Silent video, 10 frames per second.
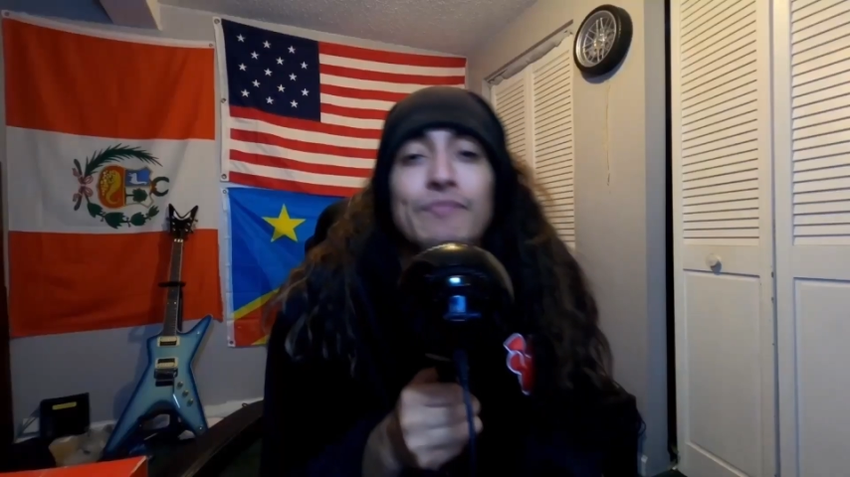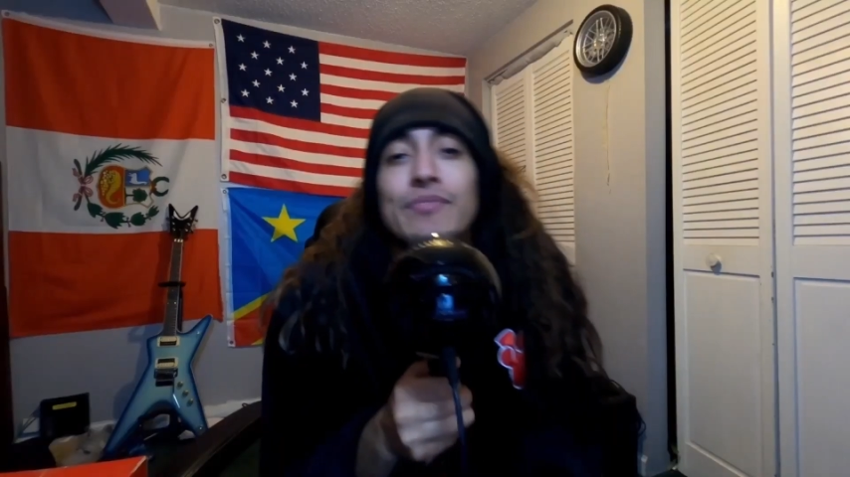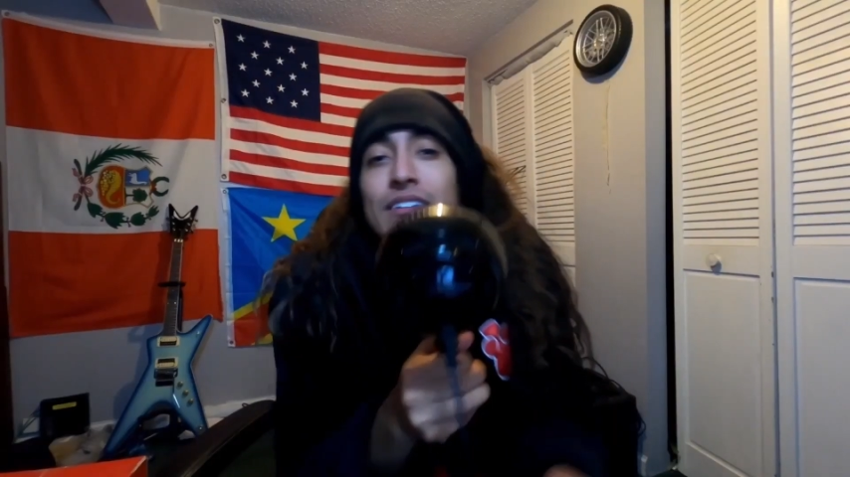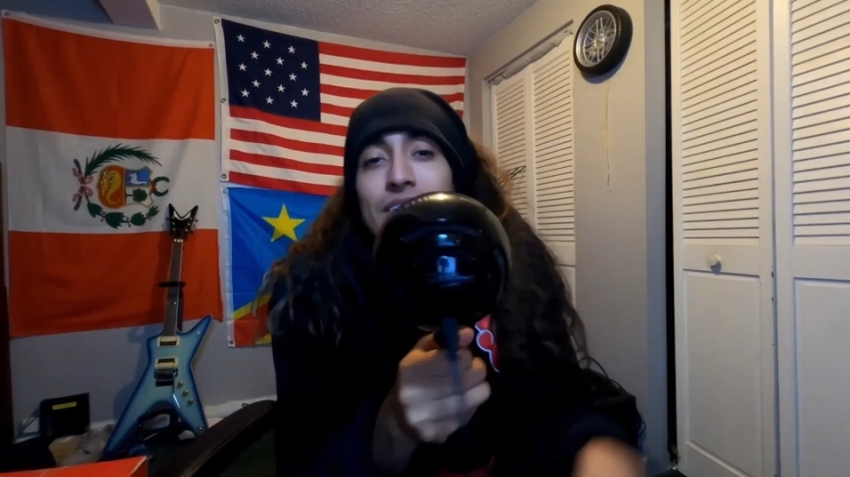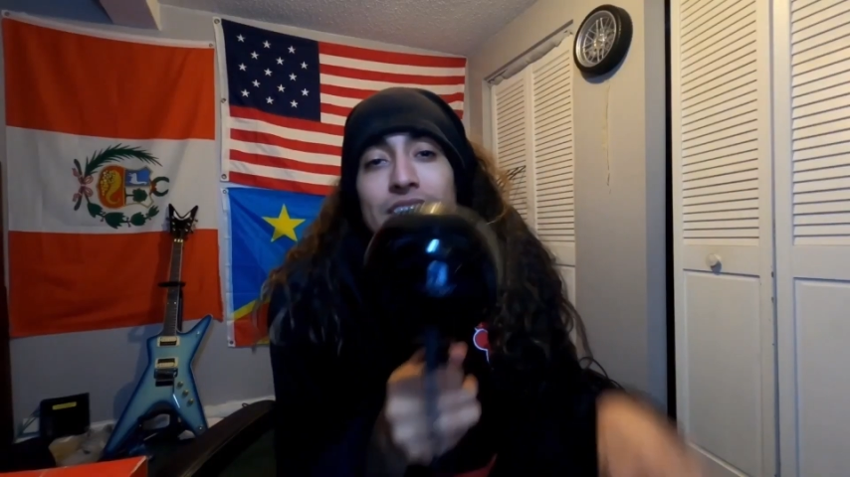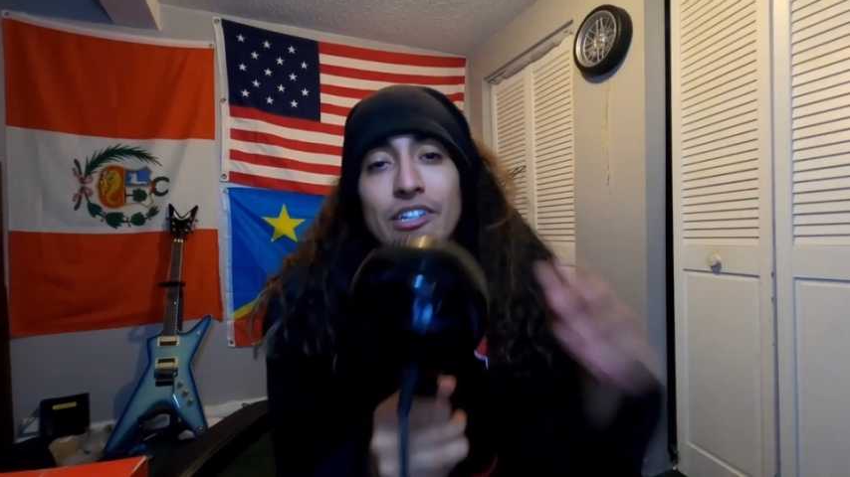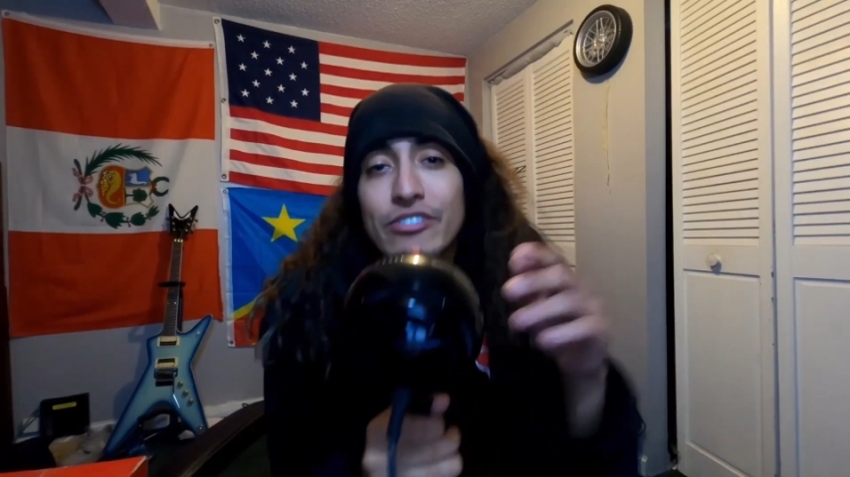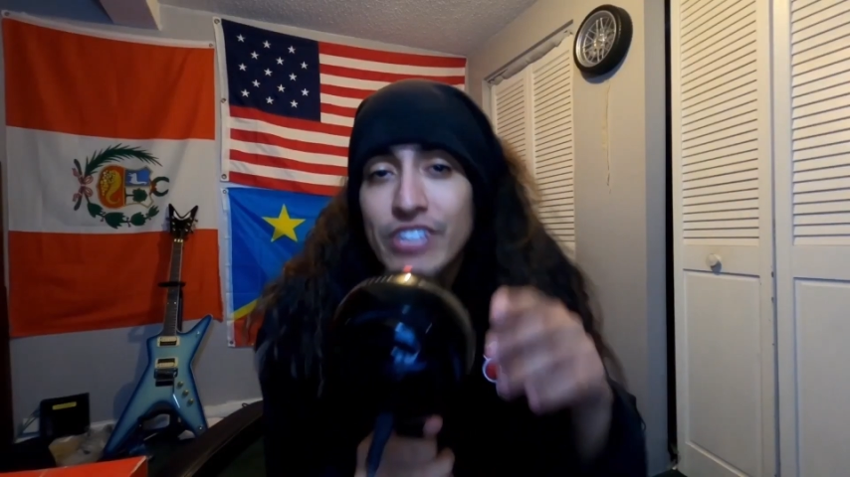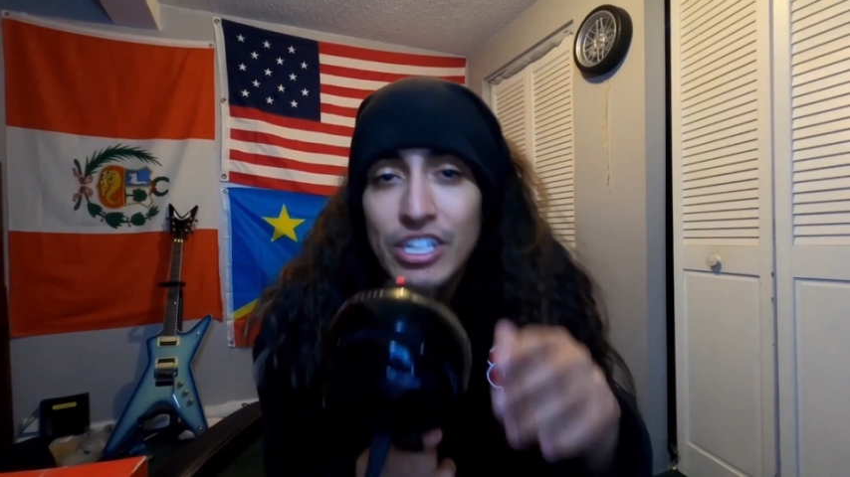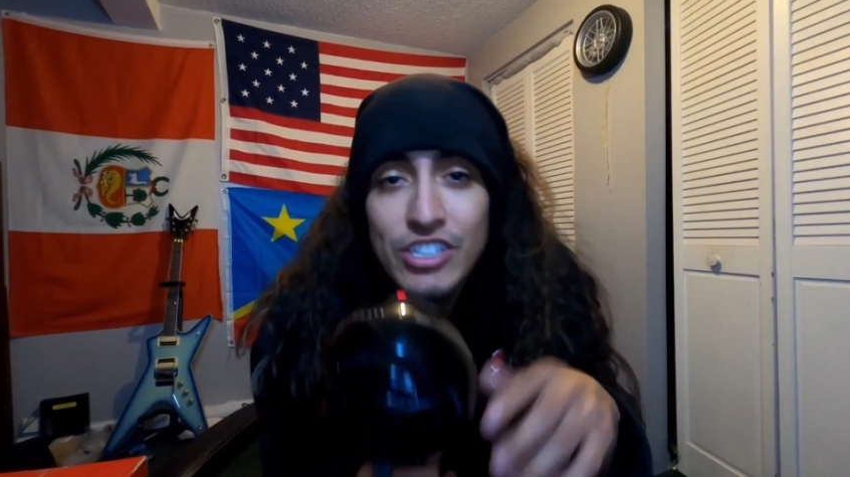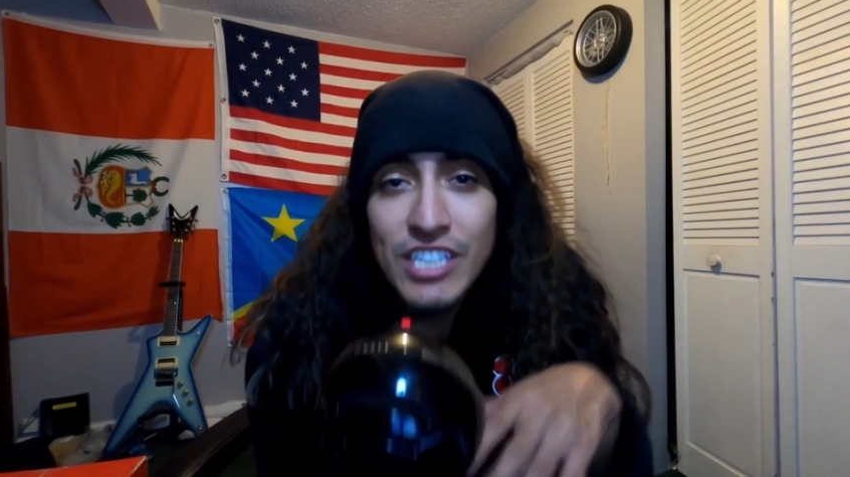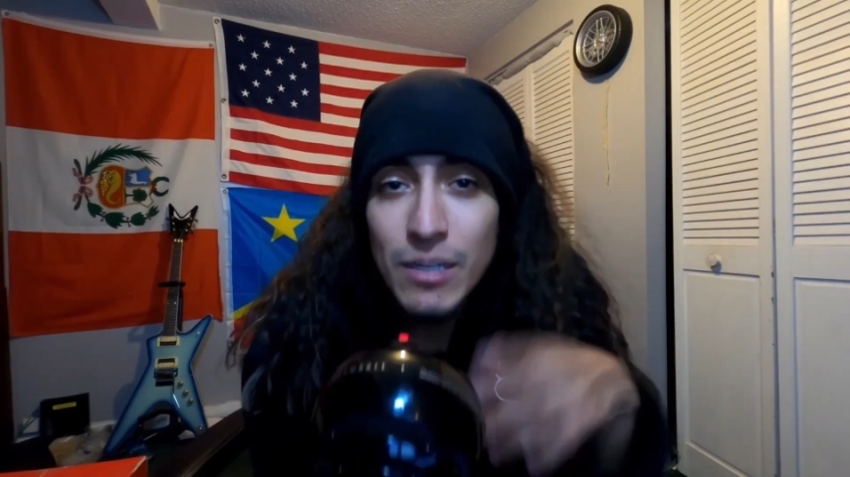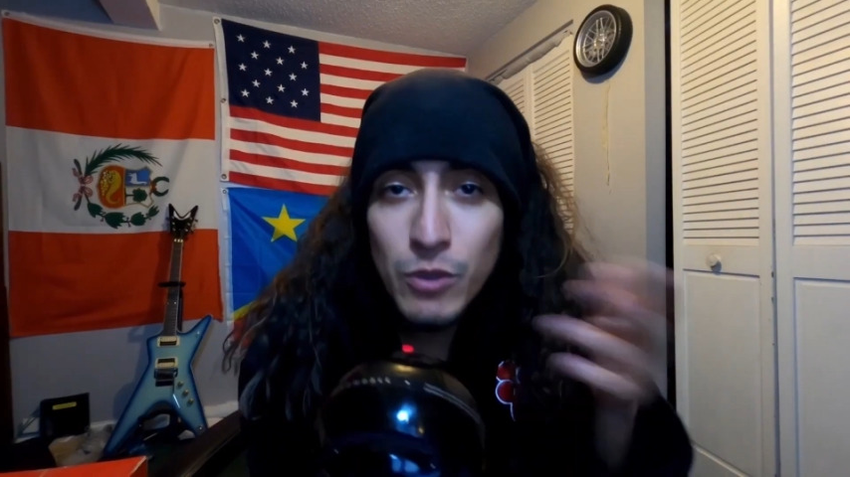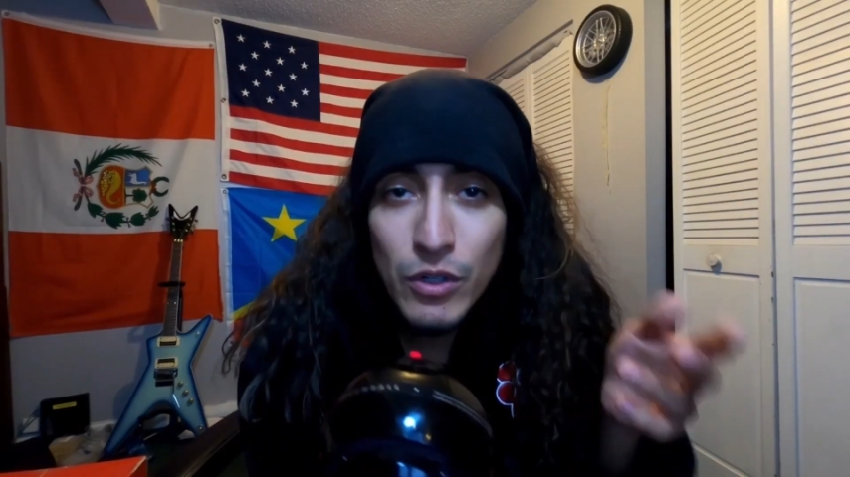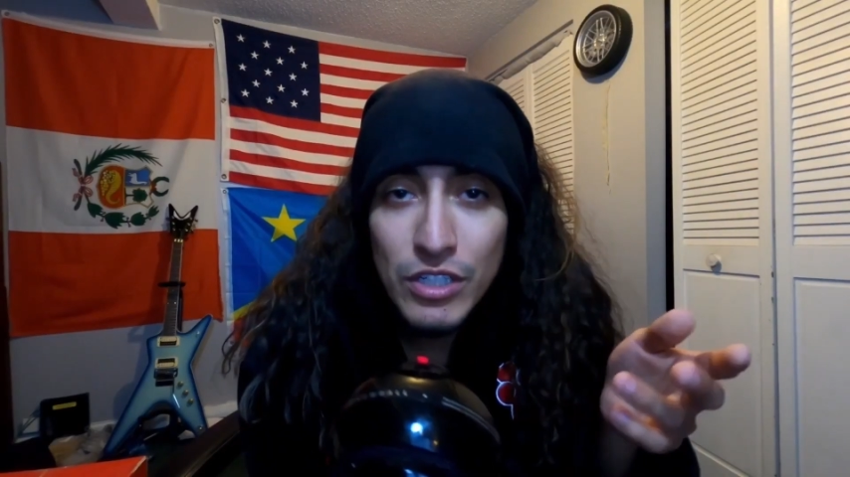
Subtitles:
This conversation kept going